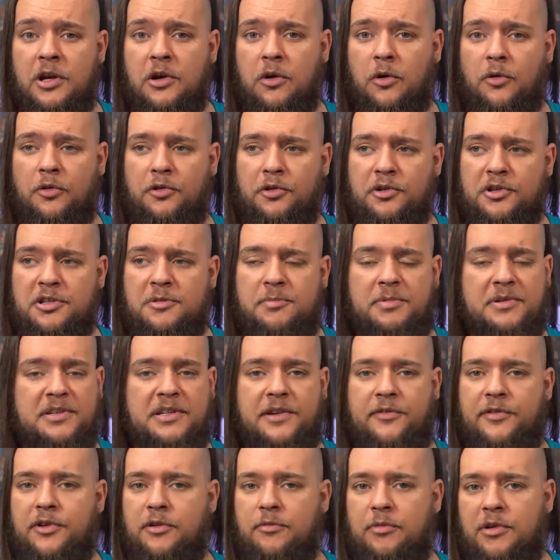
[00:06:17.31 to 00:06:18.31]
or that
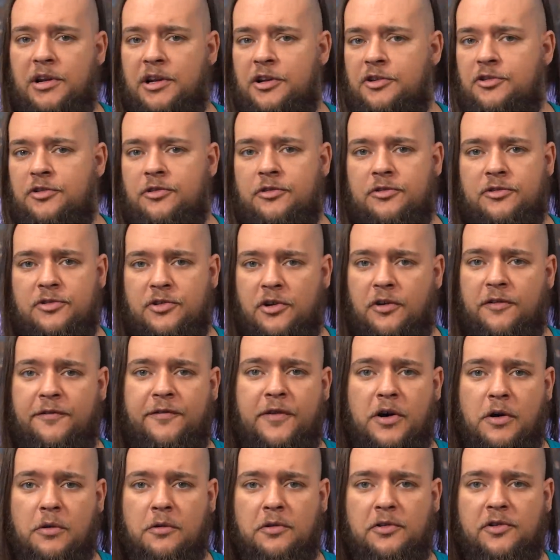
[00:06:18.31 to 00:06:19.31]
specific religions are
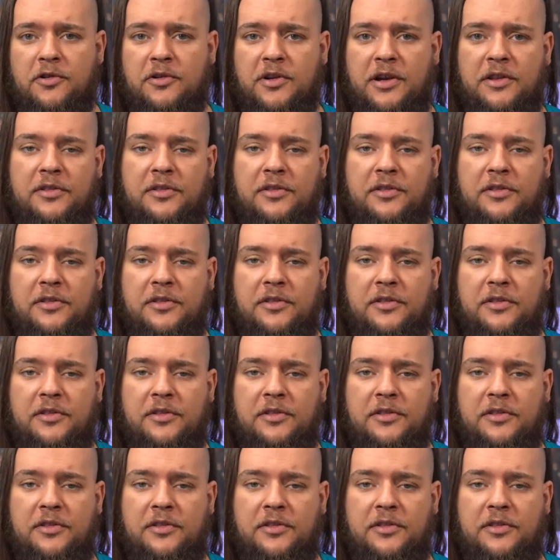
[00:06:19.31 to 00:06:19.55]
false,